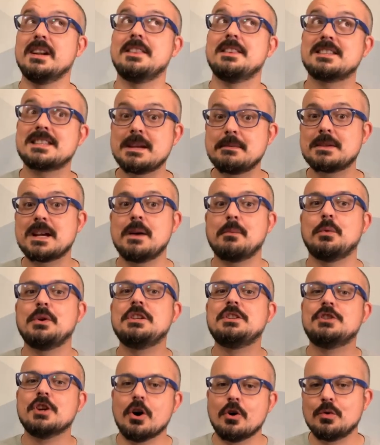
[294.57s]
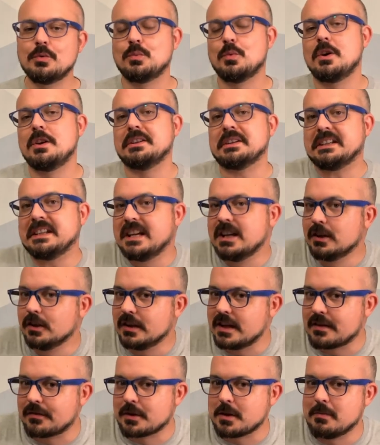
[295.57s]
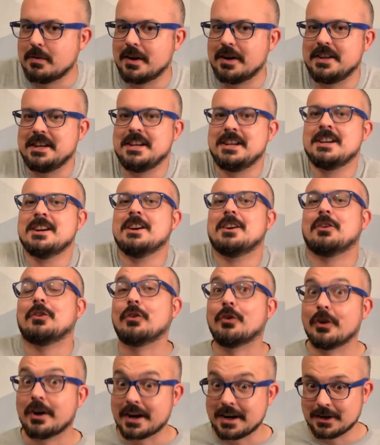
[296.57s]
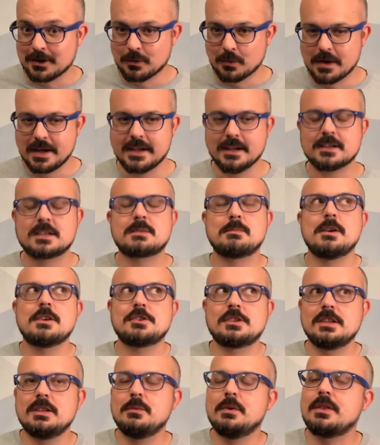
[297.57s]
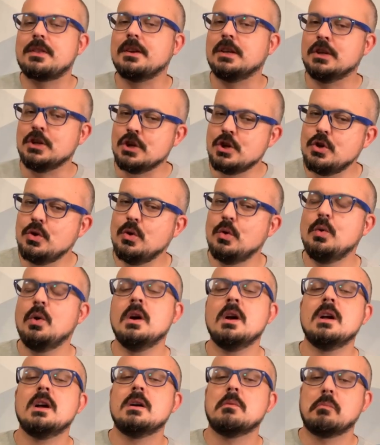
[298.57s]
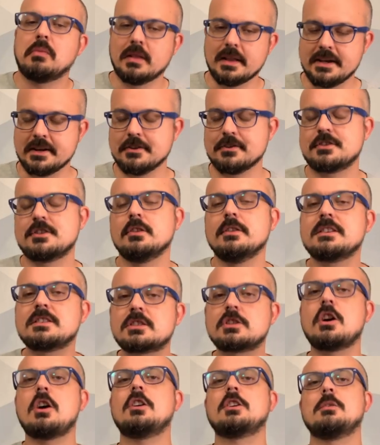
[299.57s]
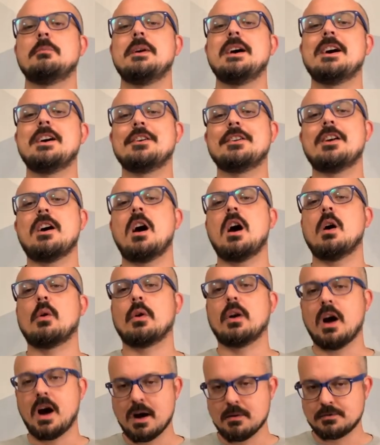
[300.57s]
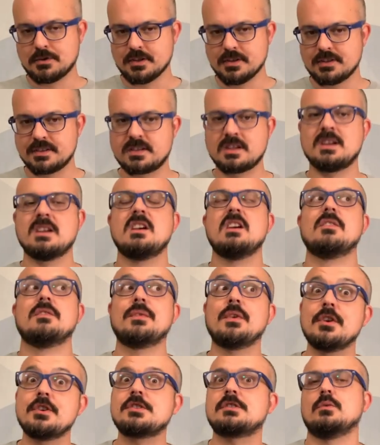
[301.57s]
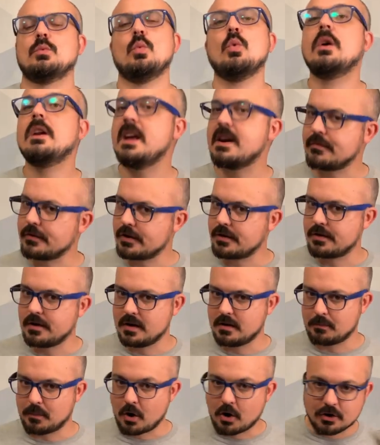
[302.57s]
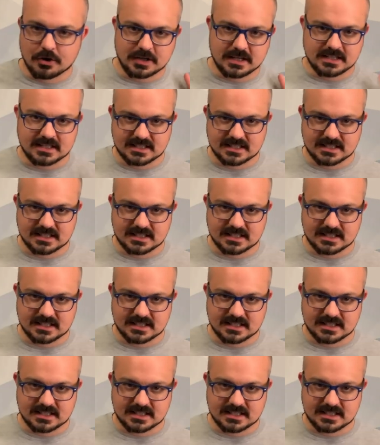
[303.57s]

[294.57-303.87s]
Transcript: at the same time, we don't want to kill everybody right away, especially with new players. So let's talk about our options. First, whatever the party